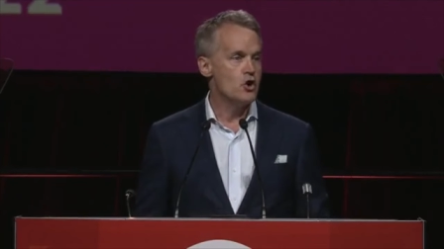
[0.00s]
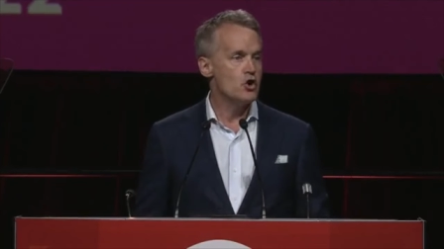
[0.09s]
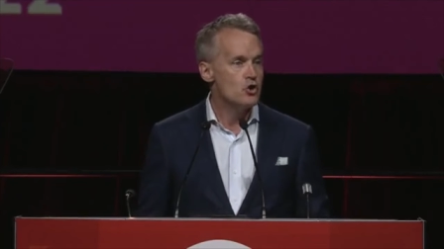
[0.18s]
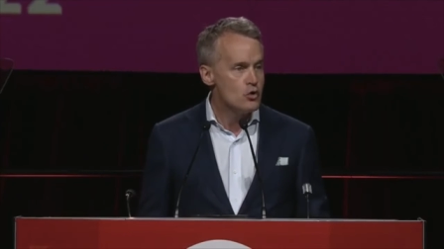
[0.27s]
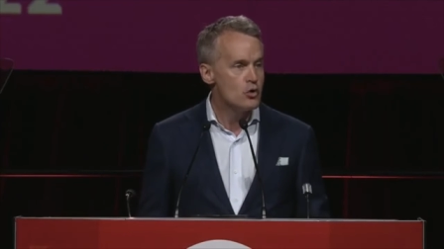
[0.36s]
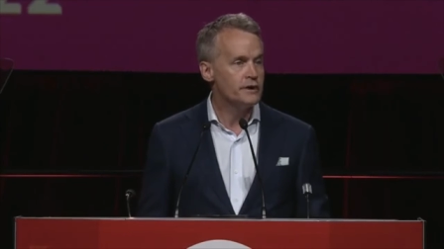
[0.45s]

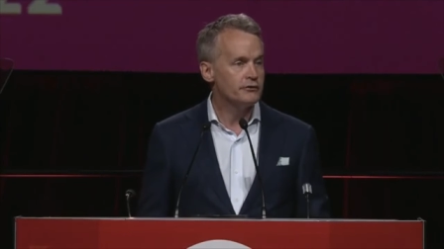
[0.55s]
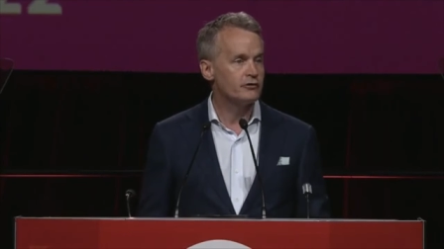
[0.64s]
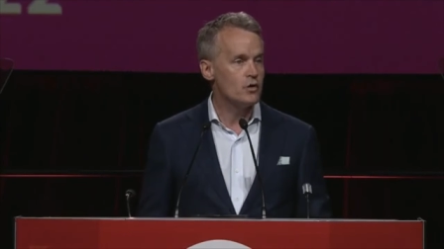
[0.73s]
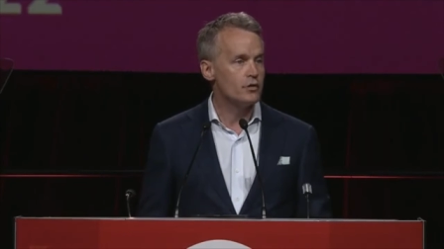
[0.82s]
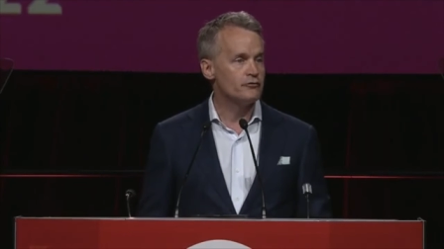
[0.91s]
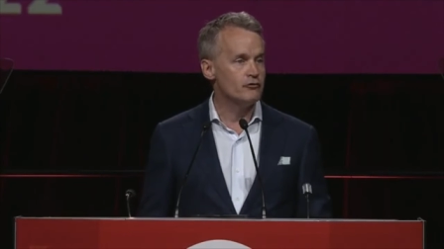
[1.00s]
Who is
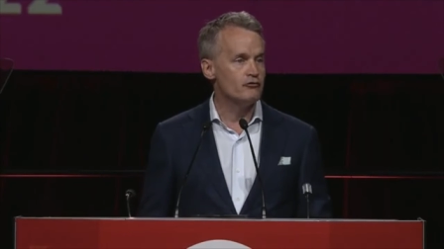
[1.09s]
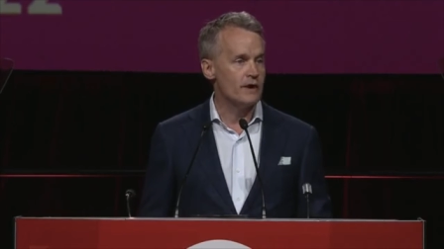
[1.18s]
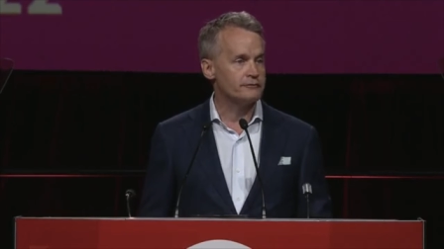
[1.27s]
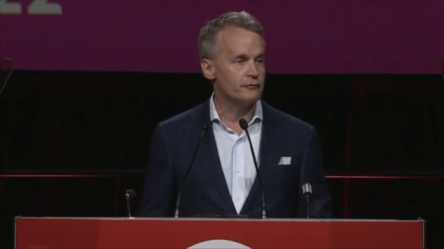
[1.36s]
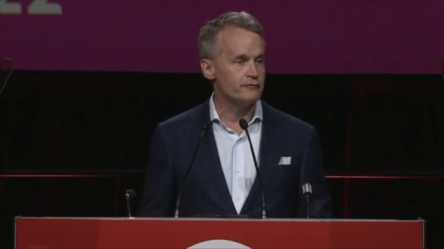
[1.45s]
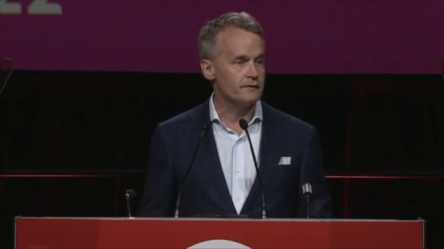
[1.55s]
going to
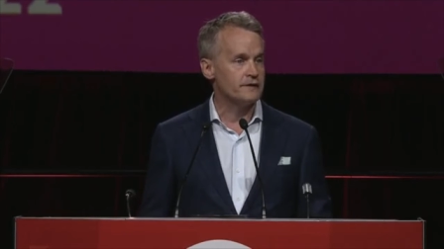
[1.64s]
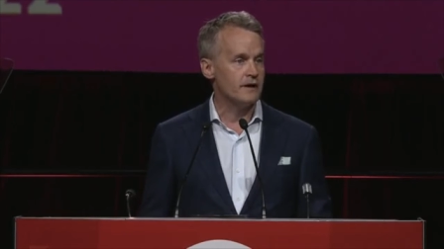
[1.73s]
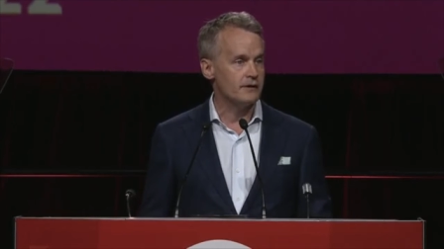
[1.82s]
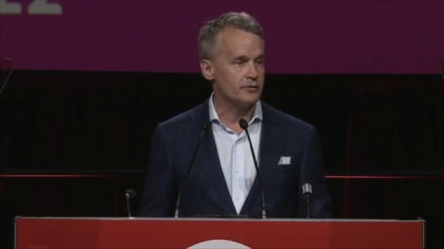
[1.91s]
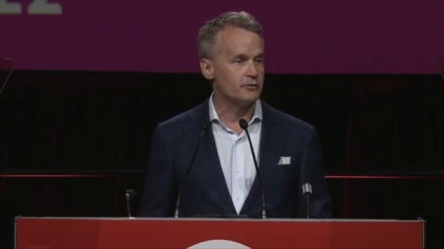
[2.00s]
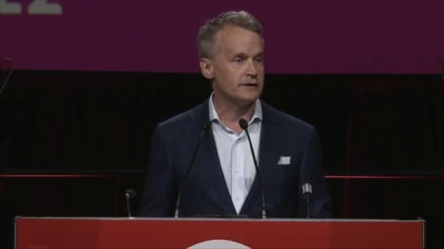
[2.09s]
retrofit our
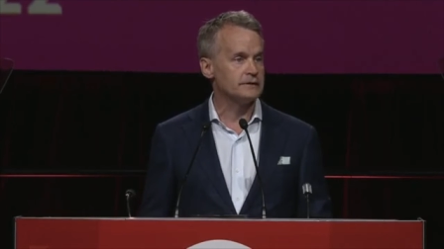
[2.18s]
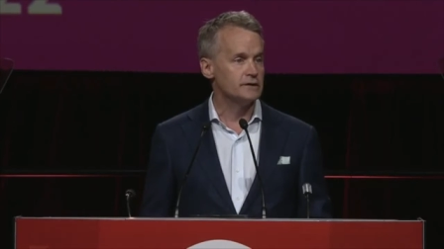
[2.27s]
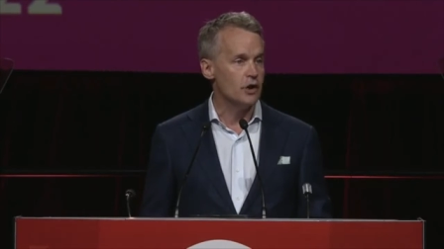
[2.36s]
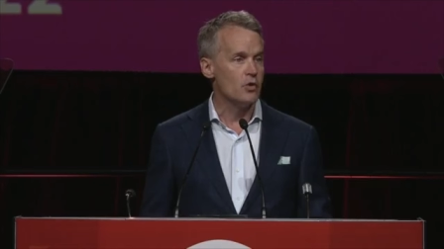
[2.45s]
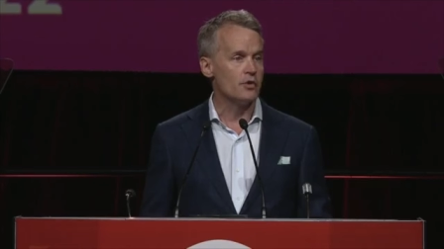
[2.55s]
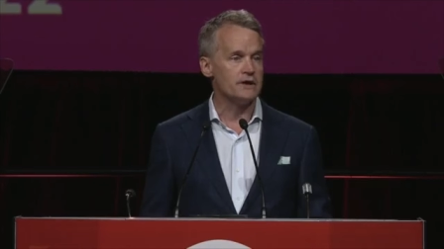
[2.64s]
grid,
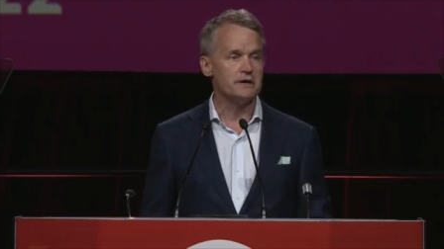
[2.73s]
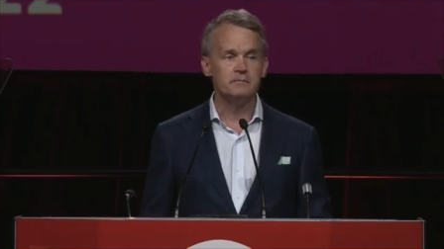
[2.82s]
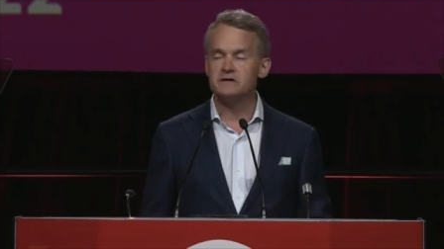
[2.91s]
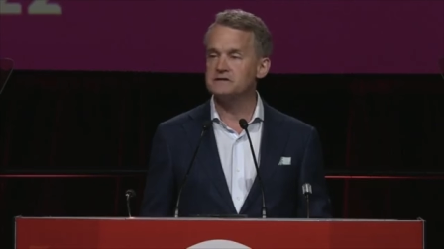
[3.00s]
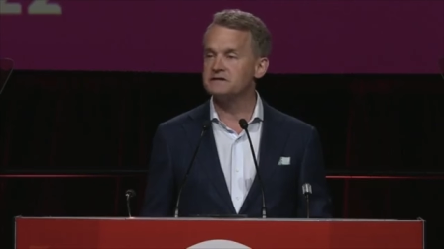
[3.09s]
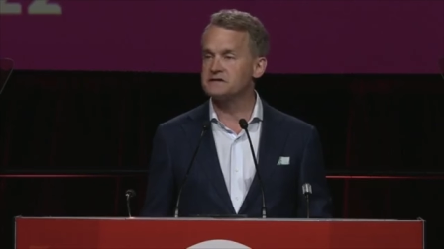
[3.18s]
lower
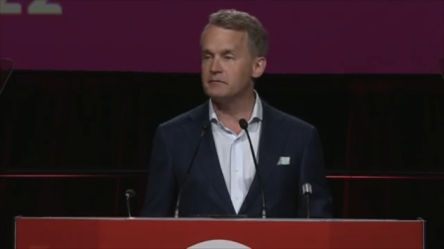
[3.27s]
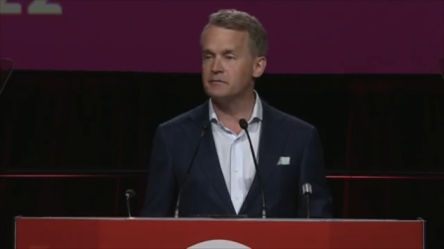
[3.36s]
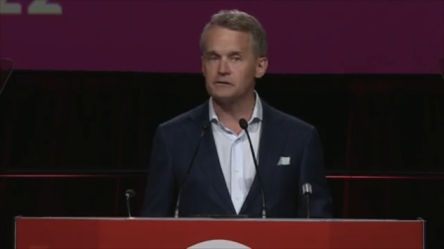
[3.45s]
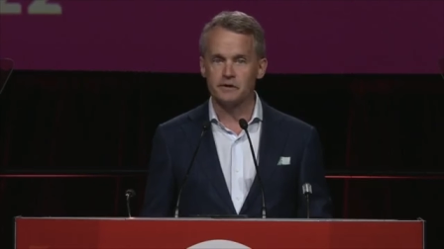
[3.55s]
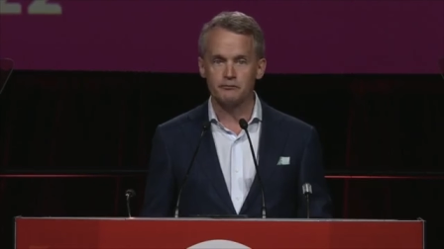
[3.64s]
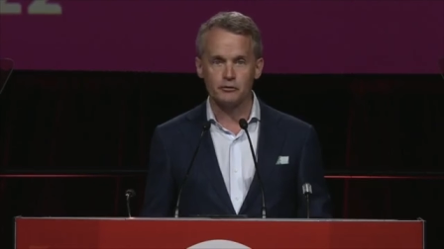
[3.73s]
emissions, and build
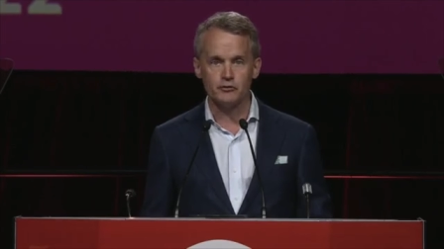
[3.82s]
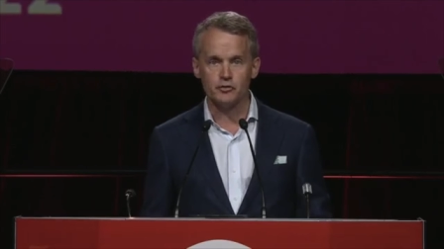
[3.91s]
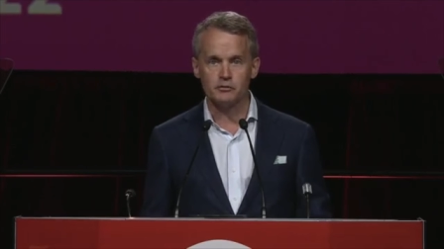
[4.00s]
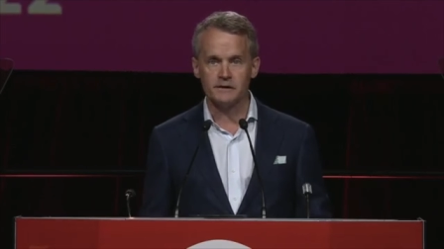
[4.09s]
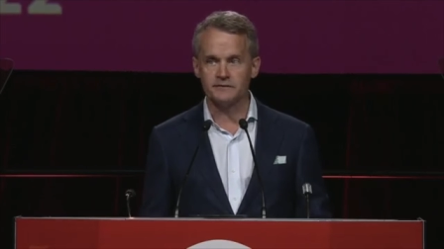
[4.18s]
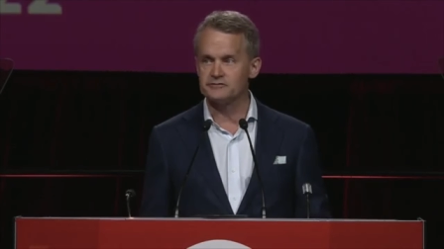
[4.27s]
up renewable
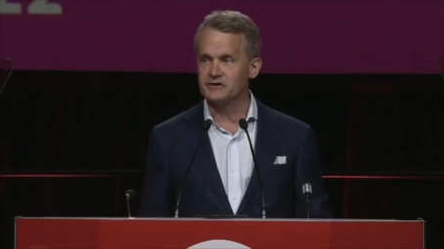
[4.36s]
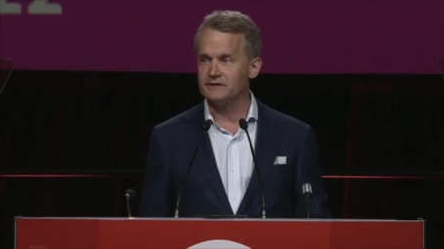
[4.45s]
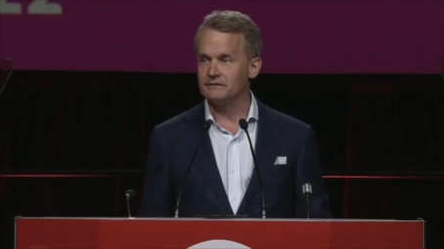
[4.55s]
energy?